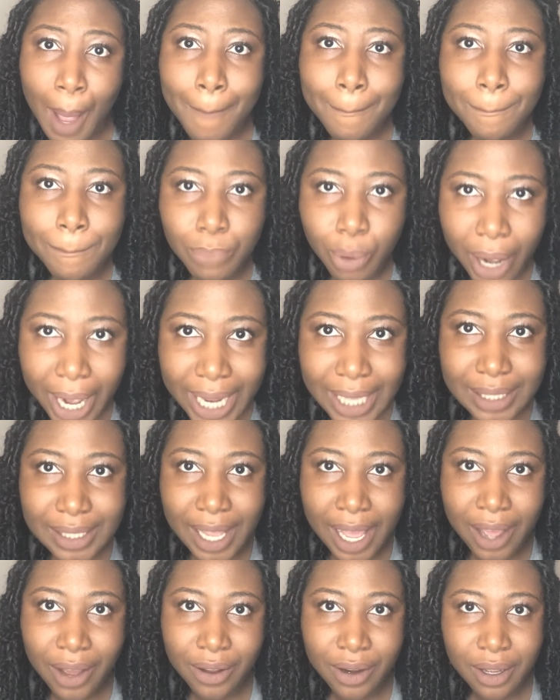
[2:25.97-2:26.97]
brains
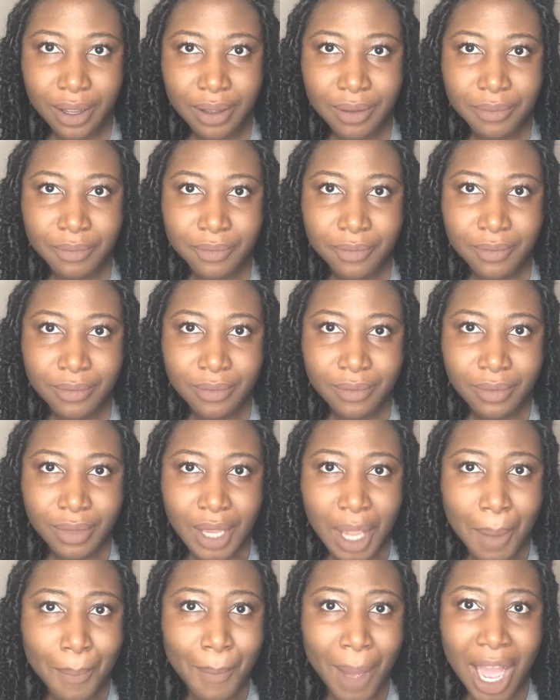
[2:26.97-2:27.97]
out."
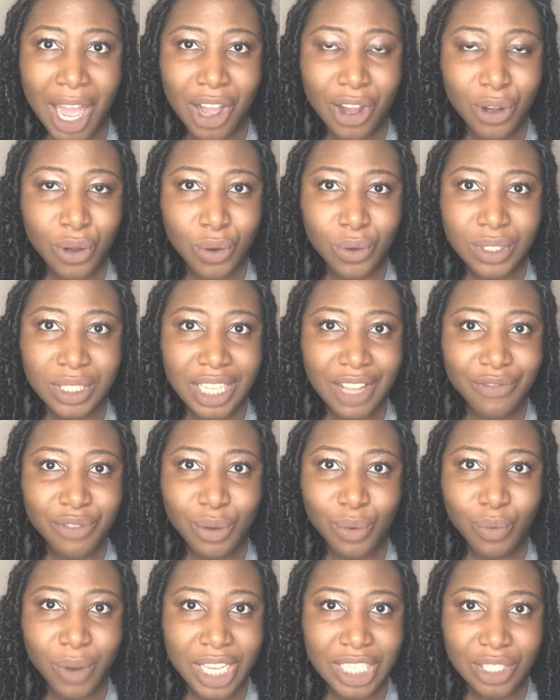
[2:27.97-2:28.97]
My uncles left the
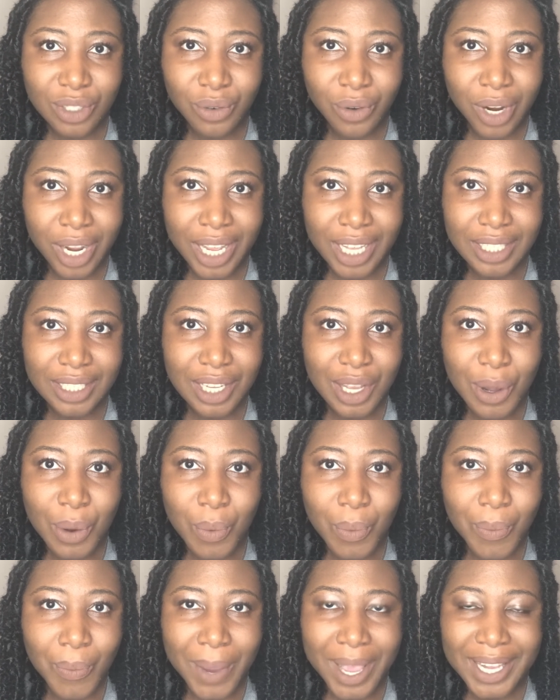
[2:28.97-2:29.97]
restaurant,
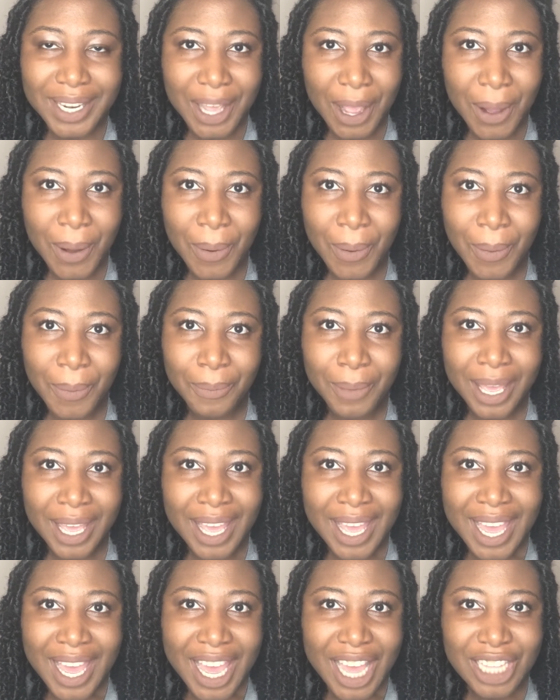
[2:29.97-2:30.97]
went home,
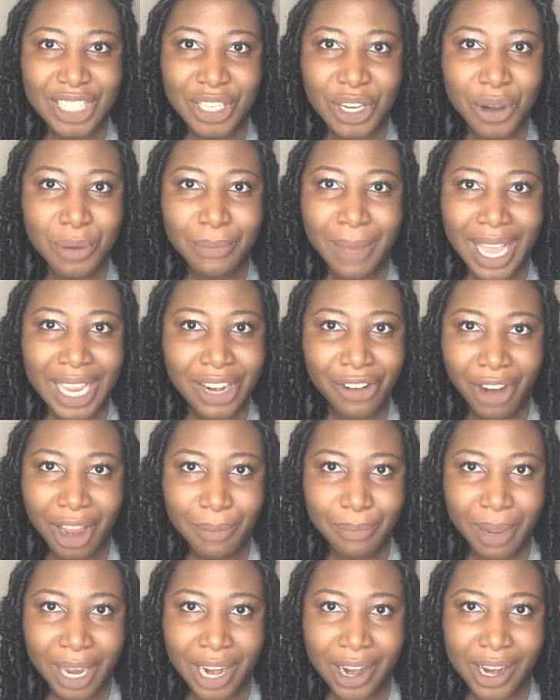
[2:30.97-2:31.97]
and told my
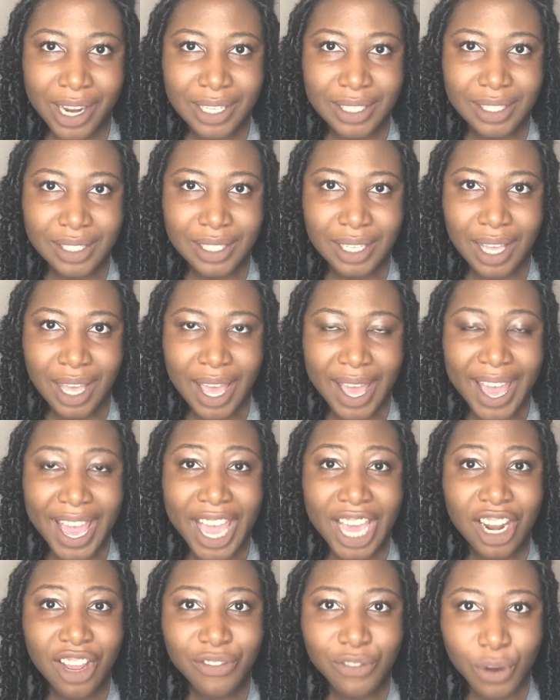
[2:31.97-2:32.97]
grandparents, and
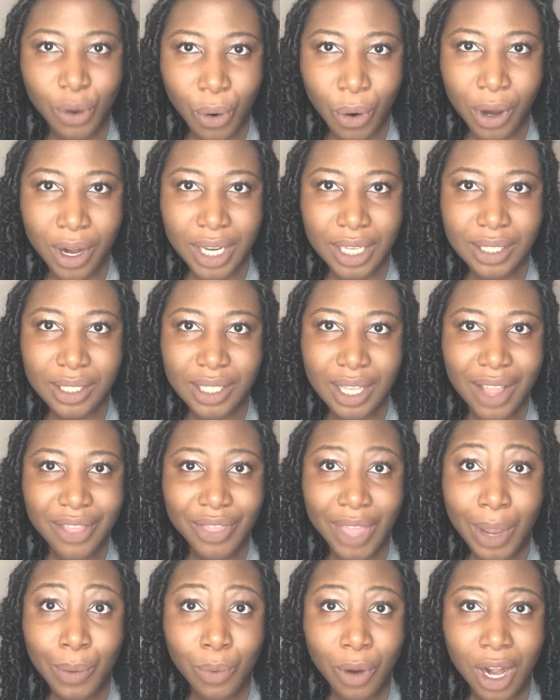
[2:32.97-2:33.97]
of course, they
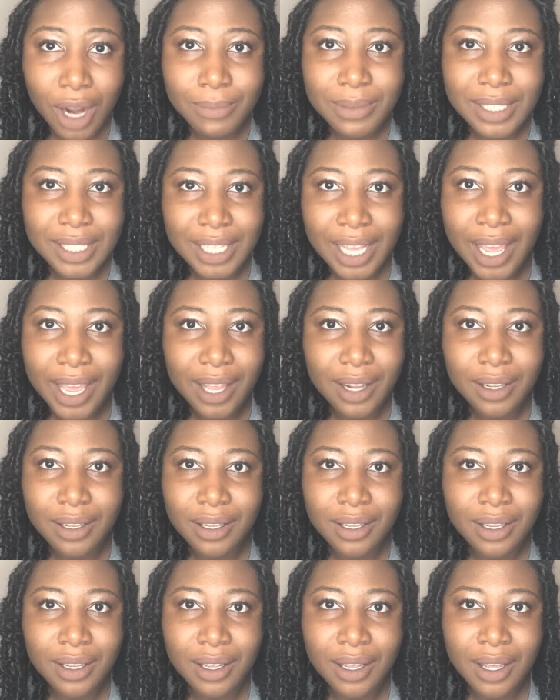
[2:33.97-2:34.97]
were upset.
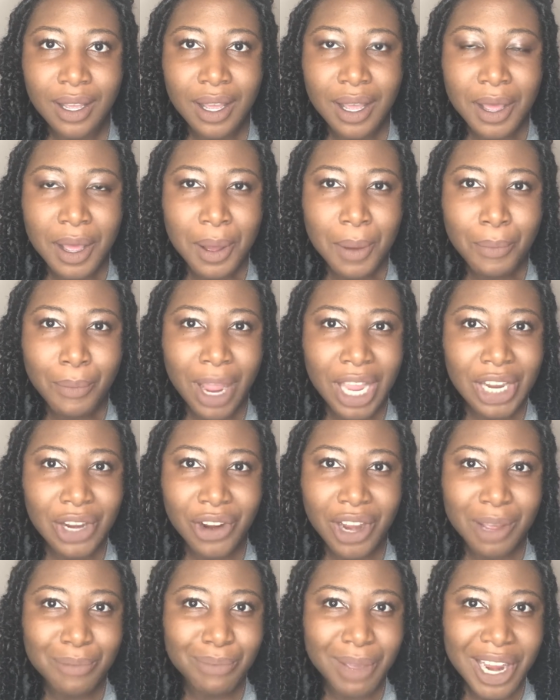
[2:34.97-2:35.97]
My
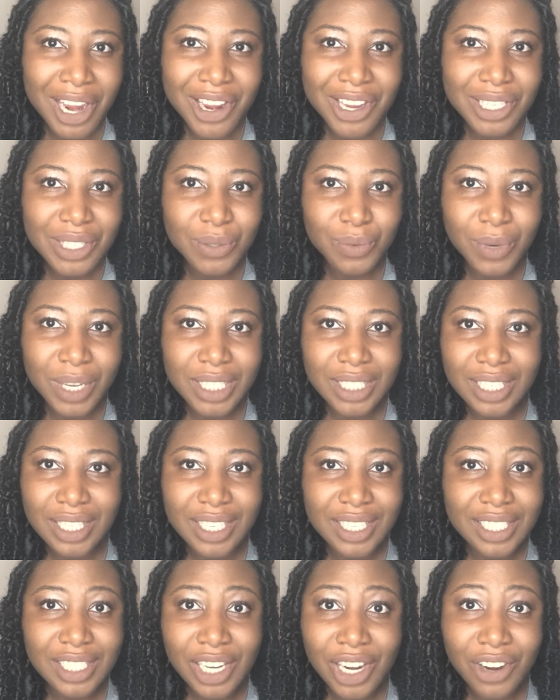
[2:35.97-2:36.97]
grandparents went to the
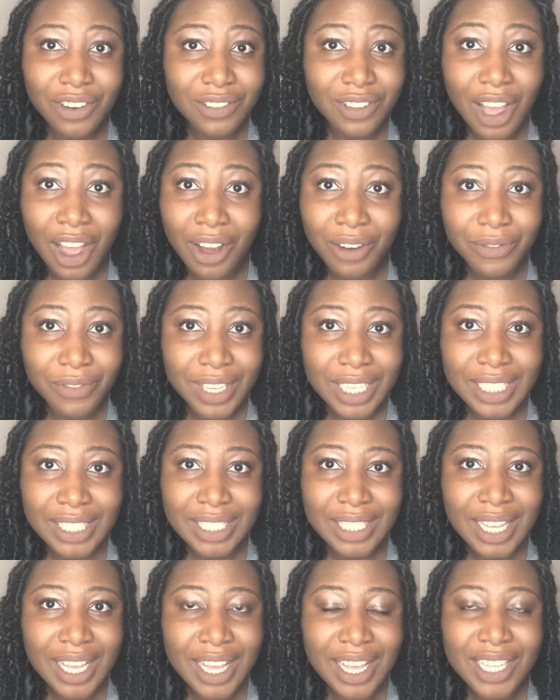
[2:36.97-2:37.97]
sheriff's office
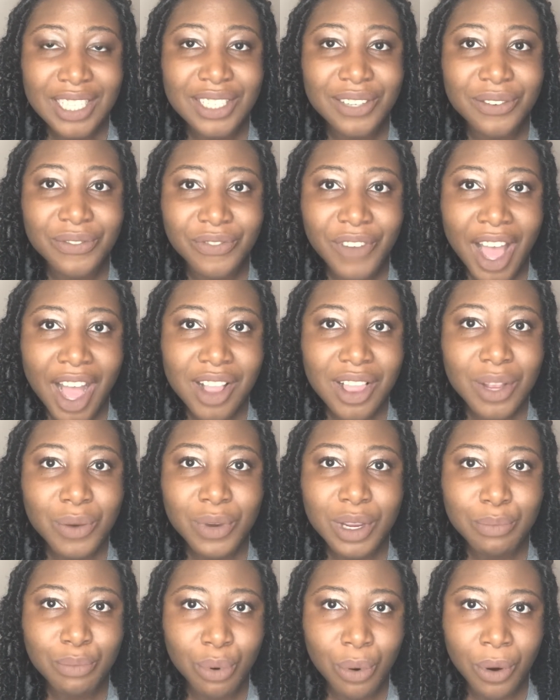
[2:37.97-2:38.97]
to file a
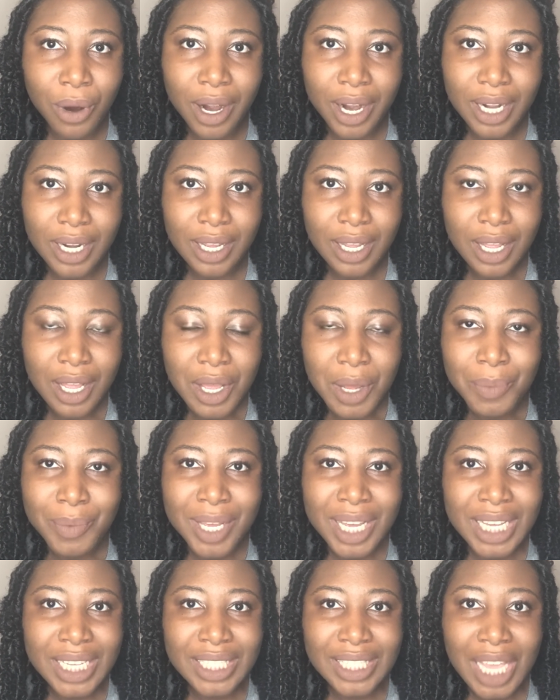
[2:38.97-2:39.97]
report
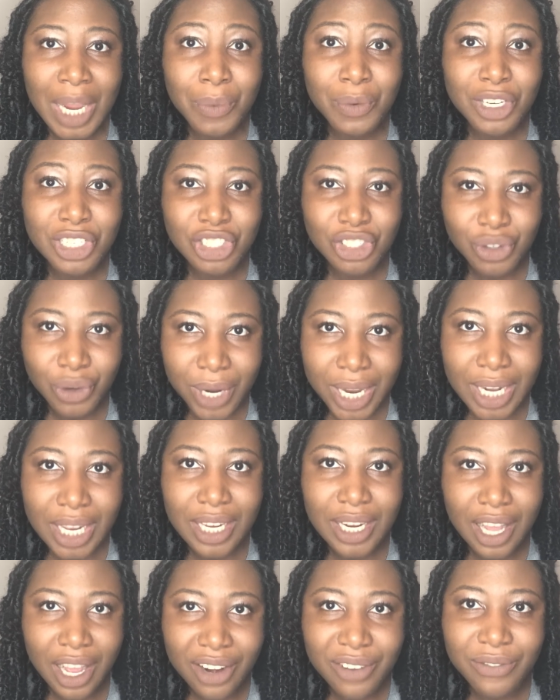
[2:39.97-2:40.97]
because they were treated
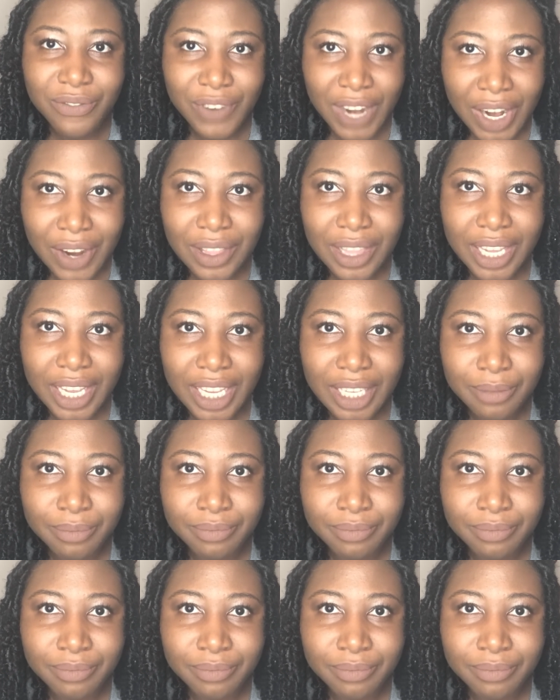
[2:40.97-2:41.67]
unfairly.